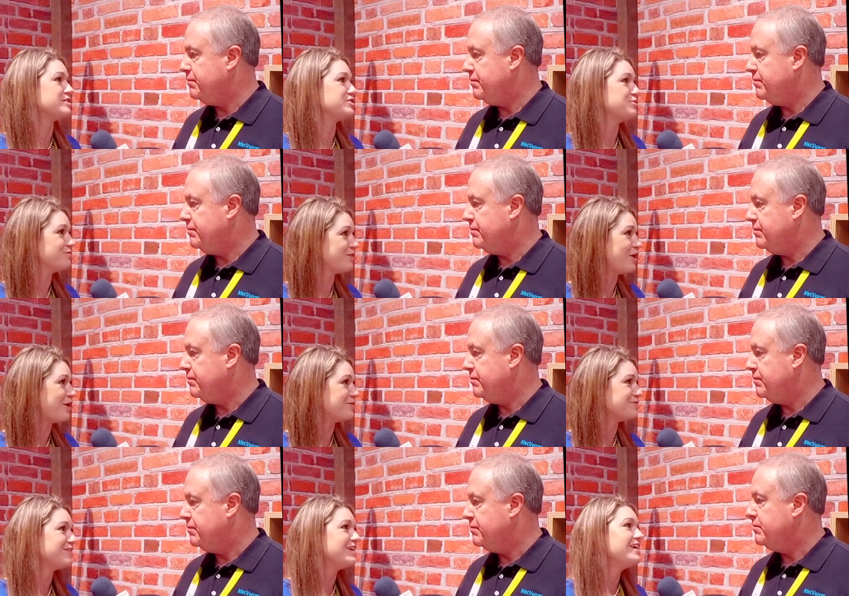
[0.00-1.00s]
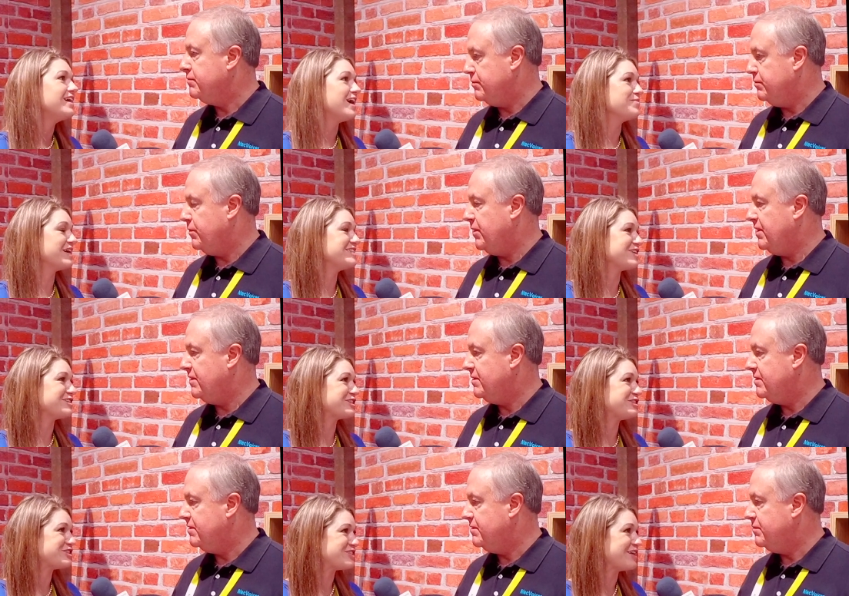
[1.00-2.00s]
Speaker 1: us to evolve. Um, Case Logic
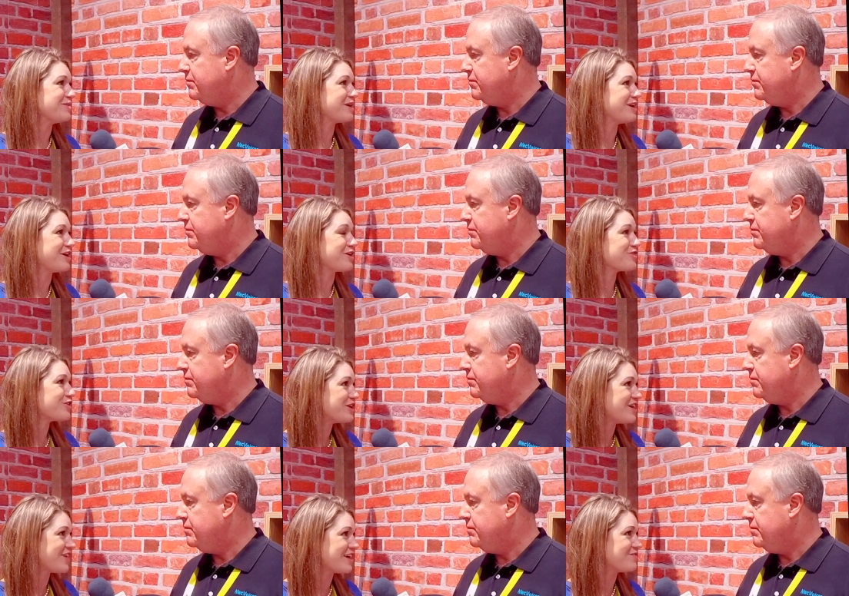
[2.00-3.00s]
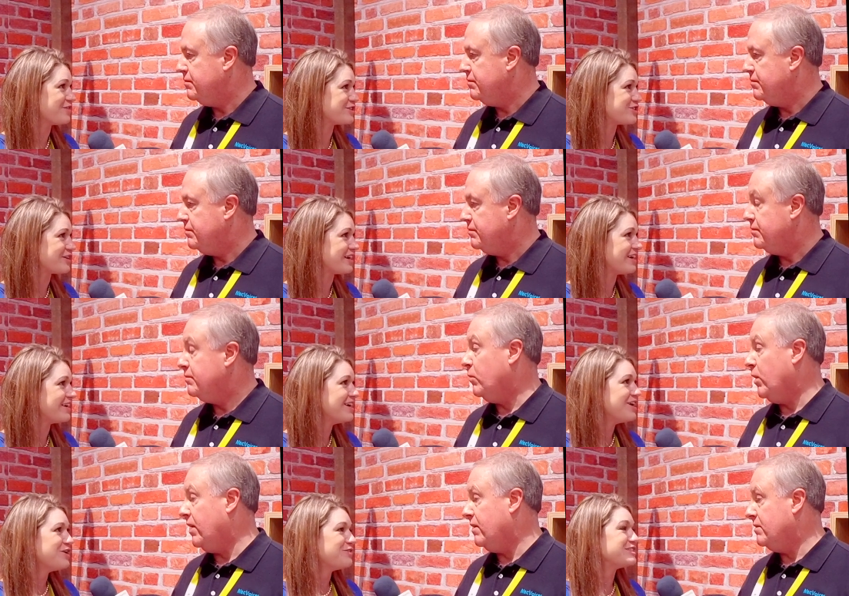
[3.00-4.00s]
just celebrated our 30th anniversary,
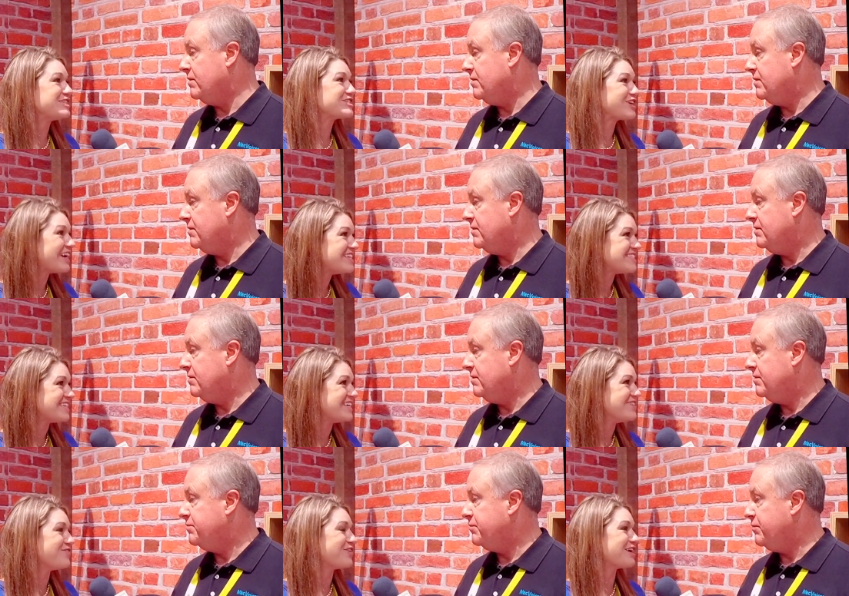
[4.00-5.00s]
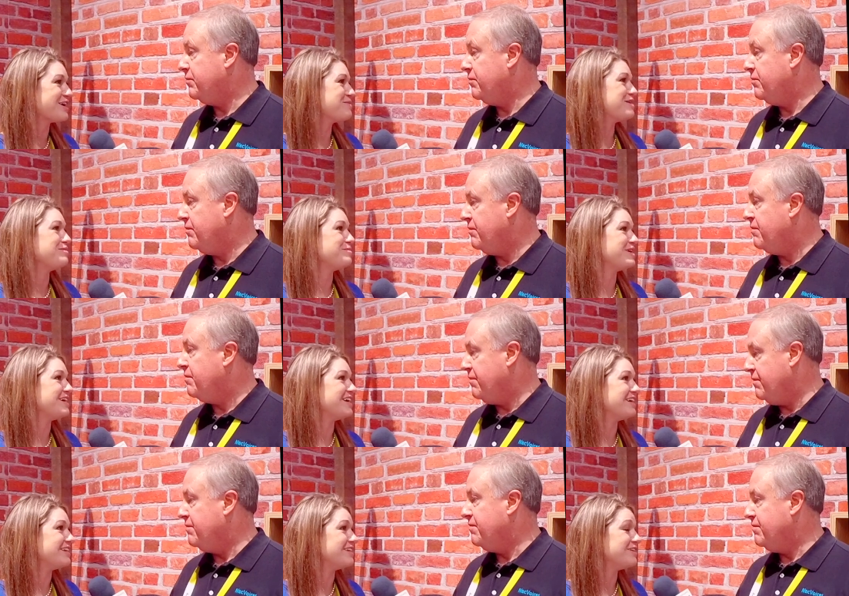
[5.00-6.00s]
which is crazy for a company to be
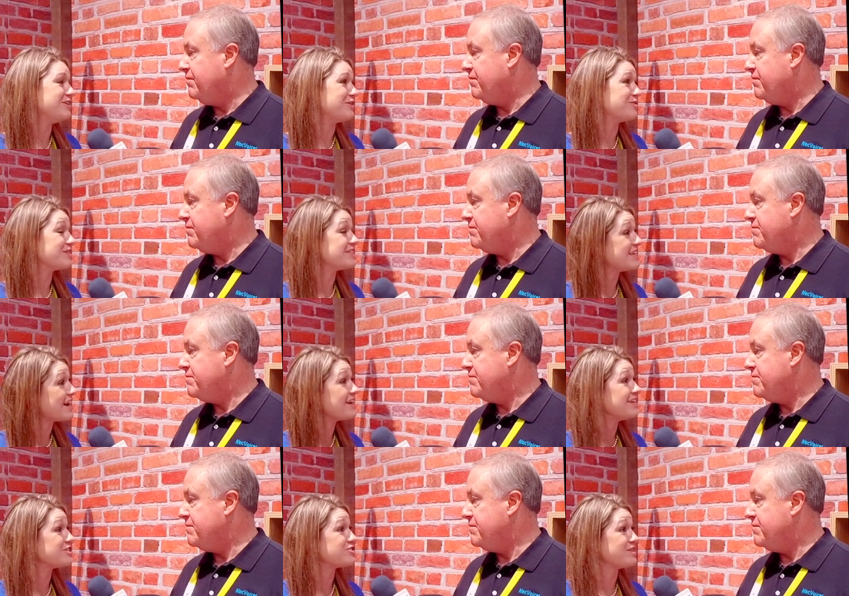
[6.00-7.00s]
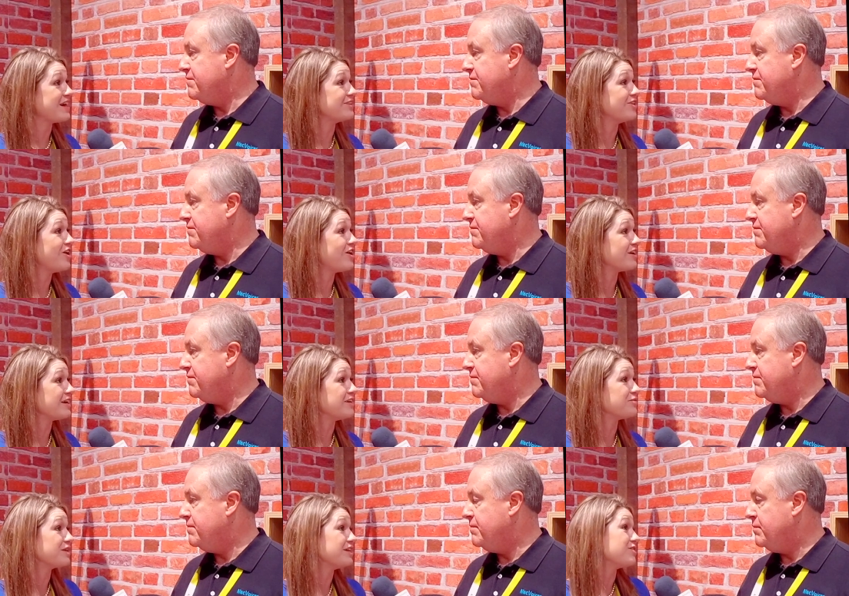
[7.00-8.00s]
in you know the tech industry that long.
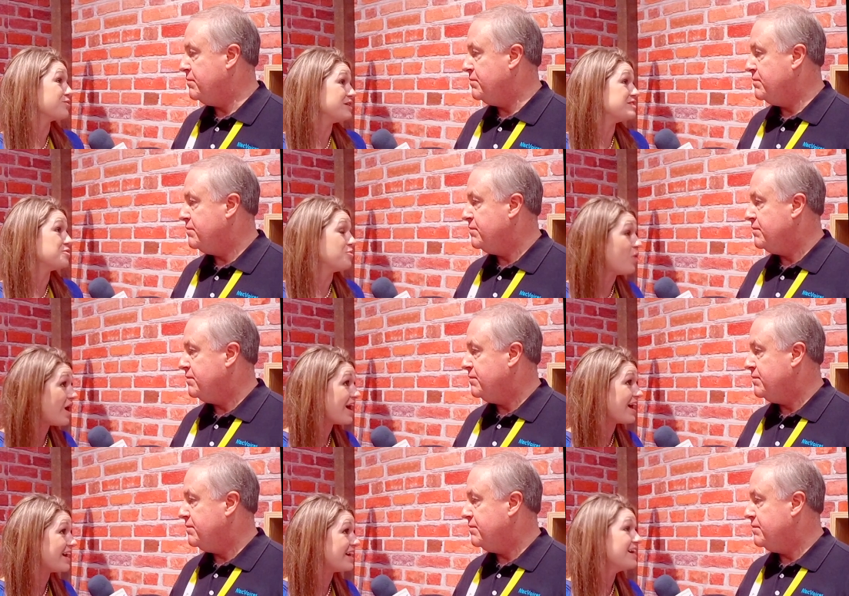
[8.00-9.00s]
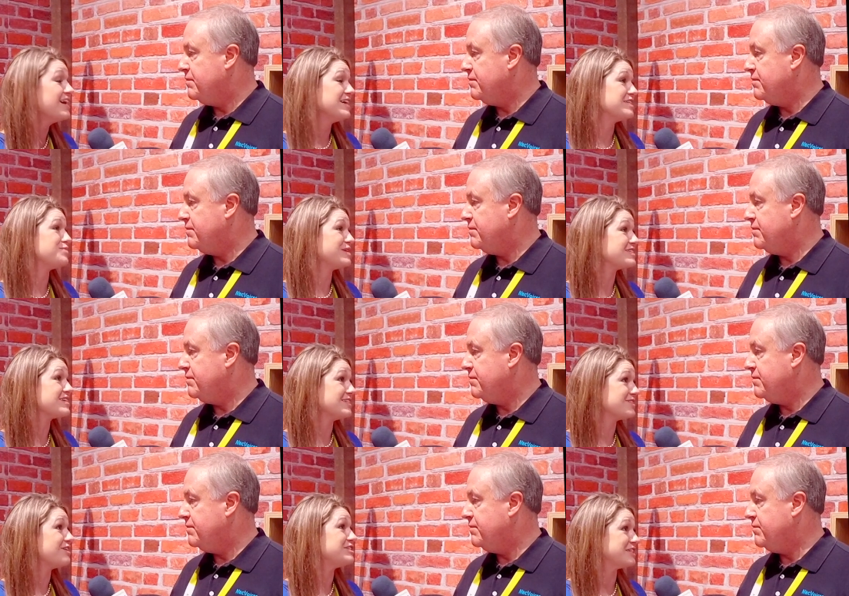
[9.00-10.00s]
And really, the reason why is because
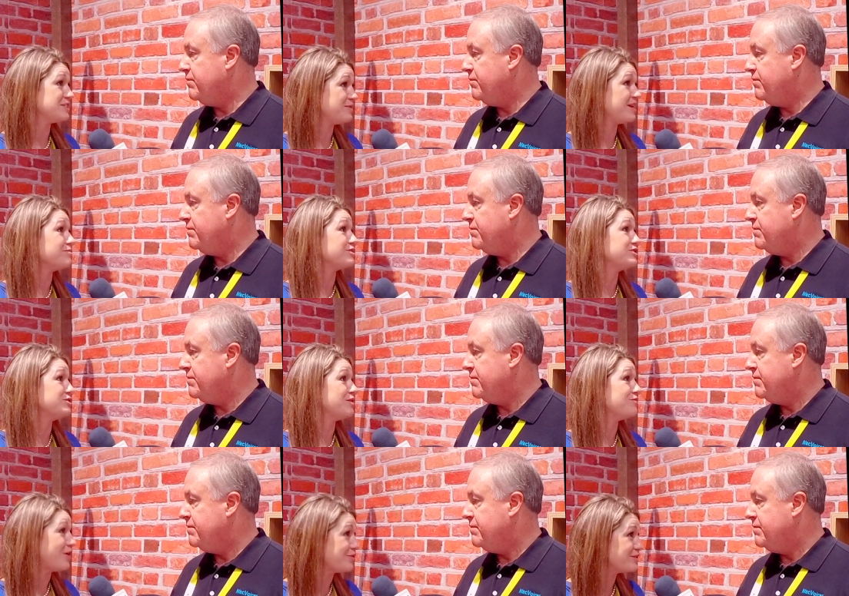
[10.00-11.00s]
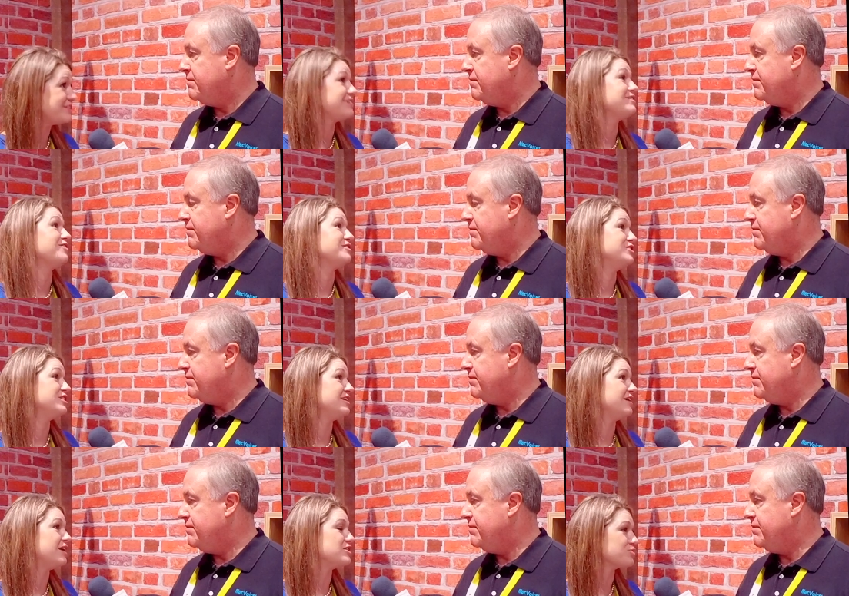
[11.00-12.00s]
Case Logic has been able to evolve with
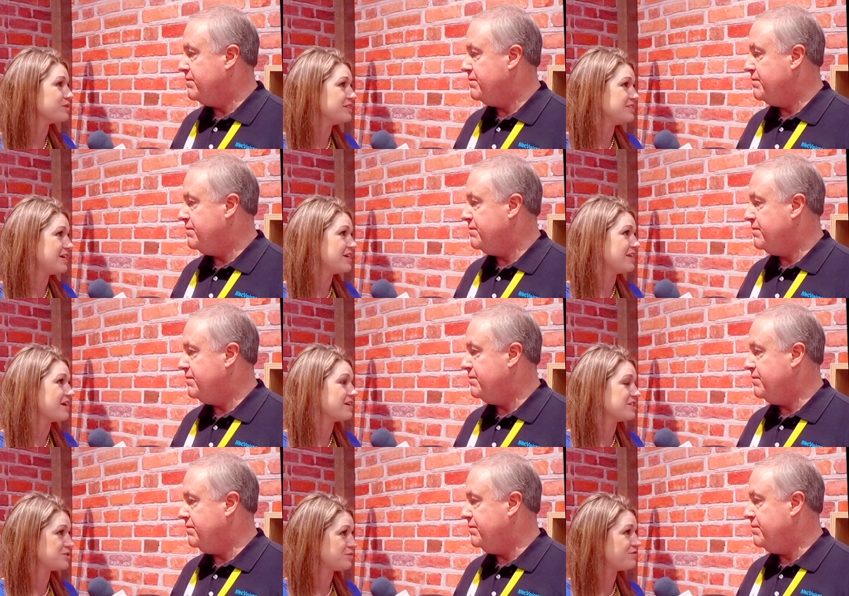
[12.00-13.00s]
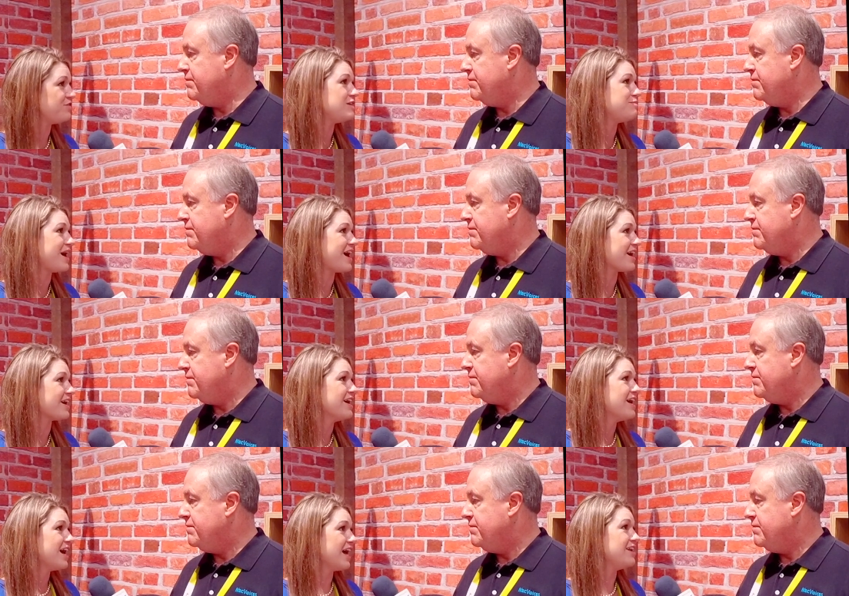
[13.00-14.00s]
technology and has really taken that customer feedback
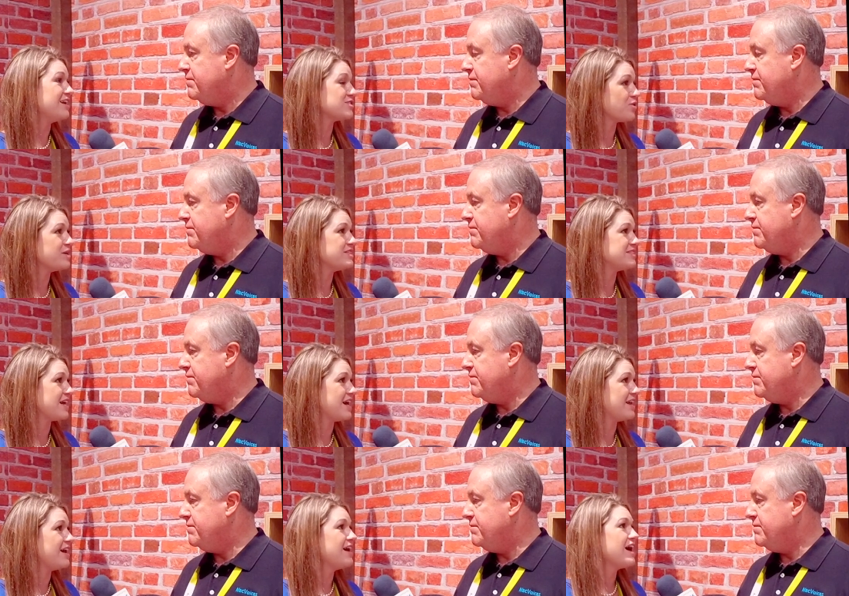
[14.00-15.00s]
and has always said,